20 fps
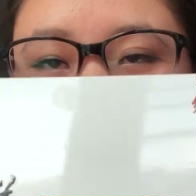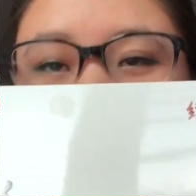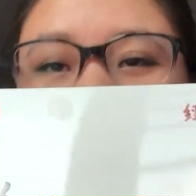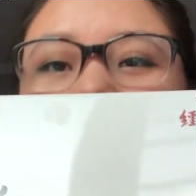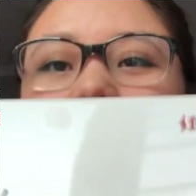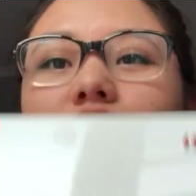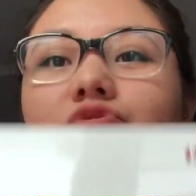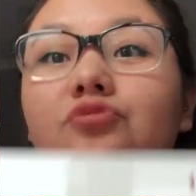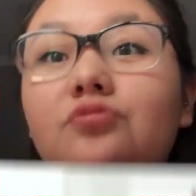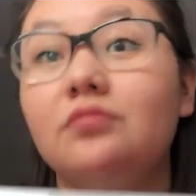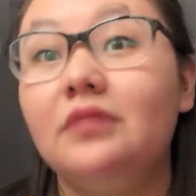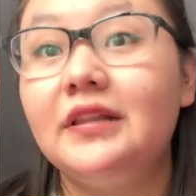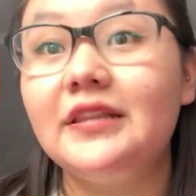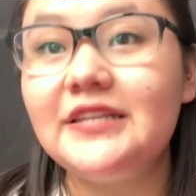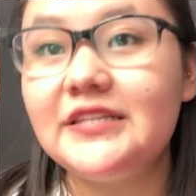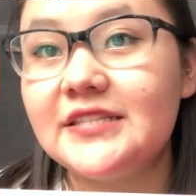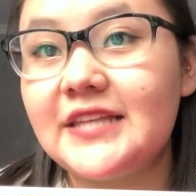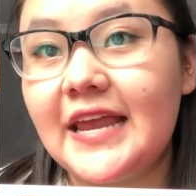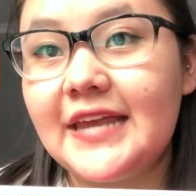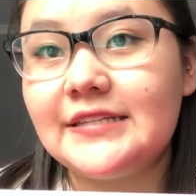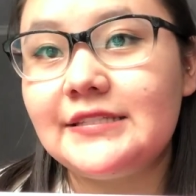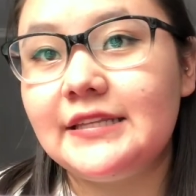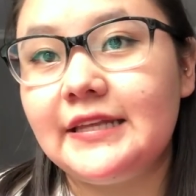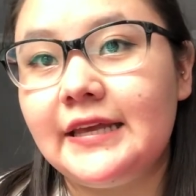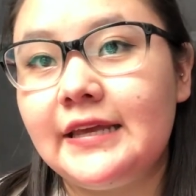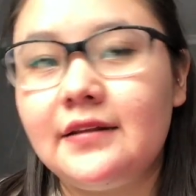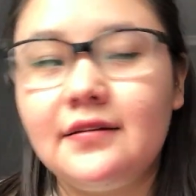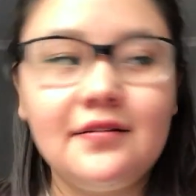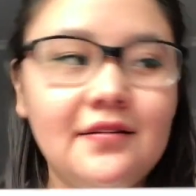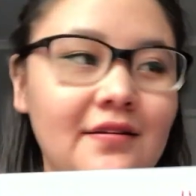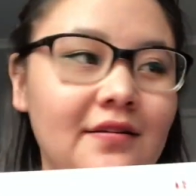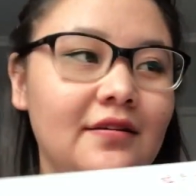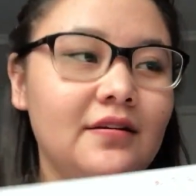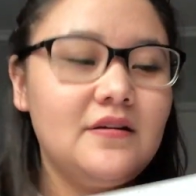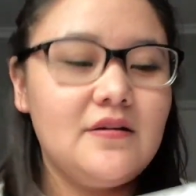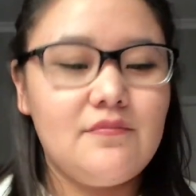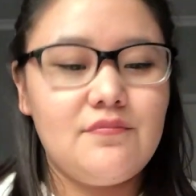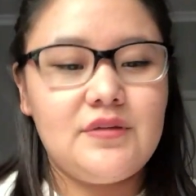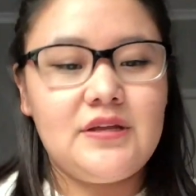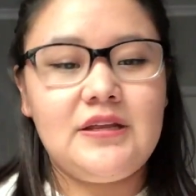or at least taste it.
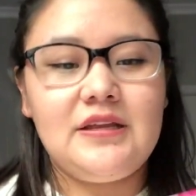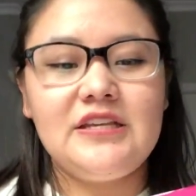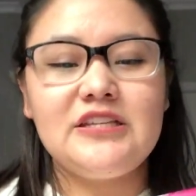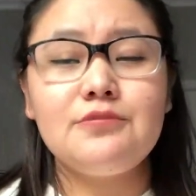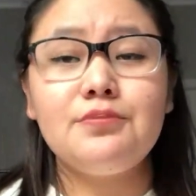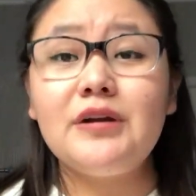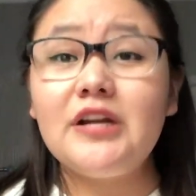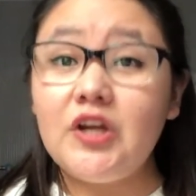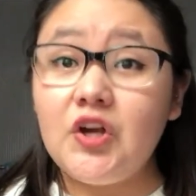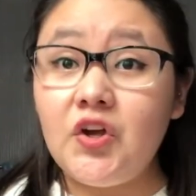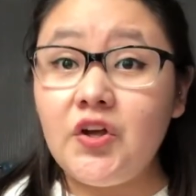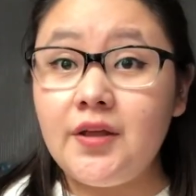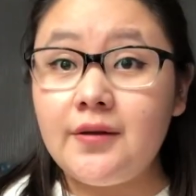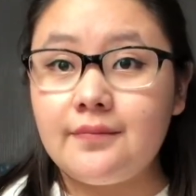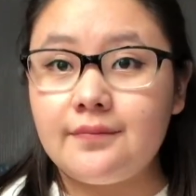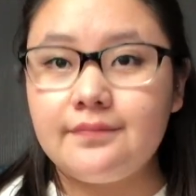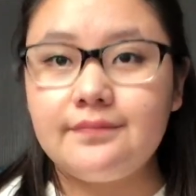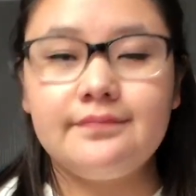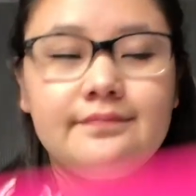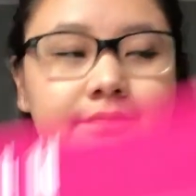But it's pretty good.